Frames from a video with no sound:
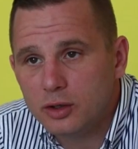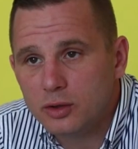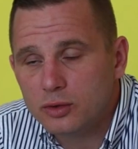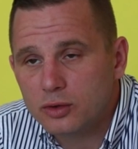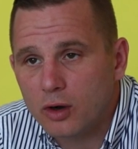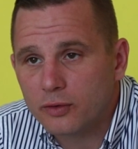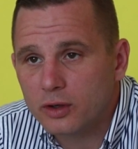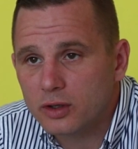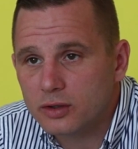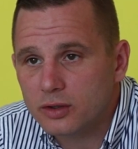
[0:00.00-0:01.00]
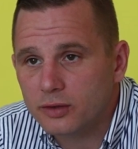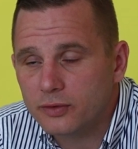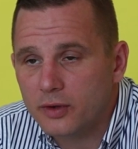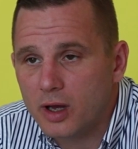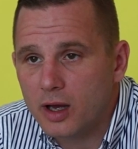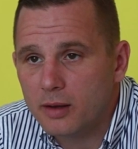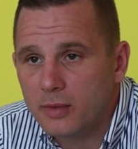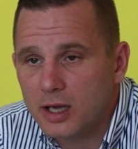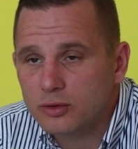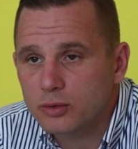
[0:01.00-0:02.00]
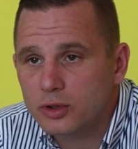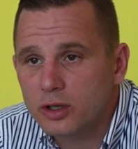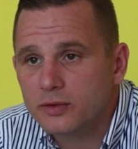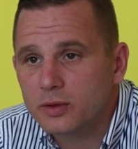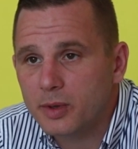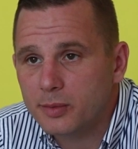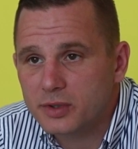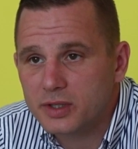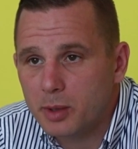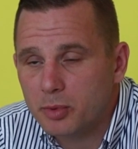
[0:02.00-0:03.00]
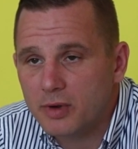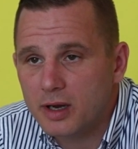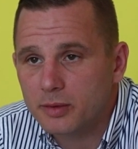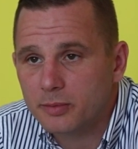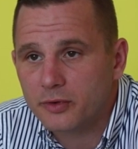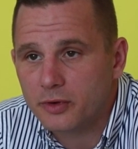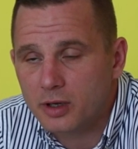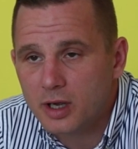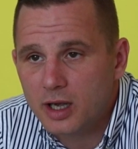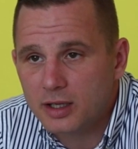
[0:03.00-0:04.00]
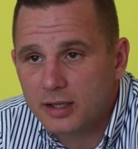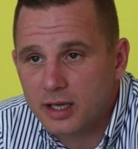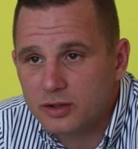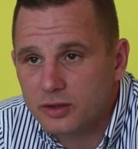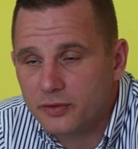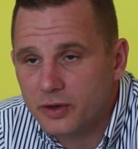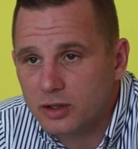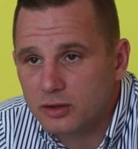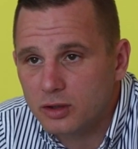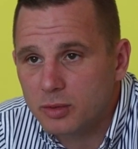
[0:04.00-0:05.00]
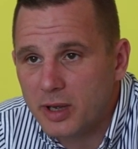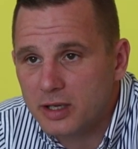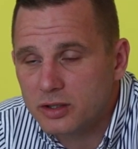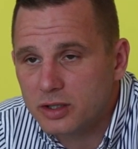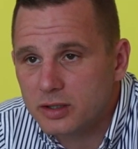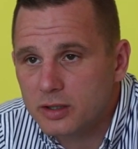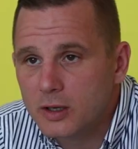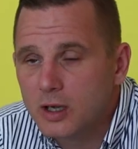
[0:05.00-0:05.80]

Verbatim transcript: used offcuts of um, AstroTurf to be able to staple around them for a textured finish on the benches.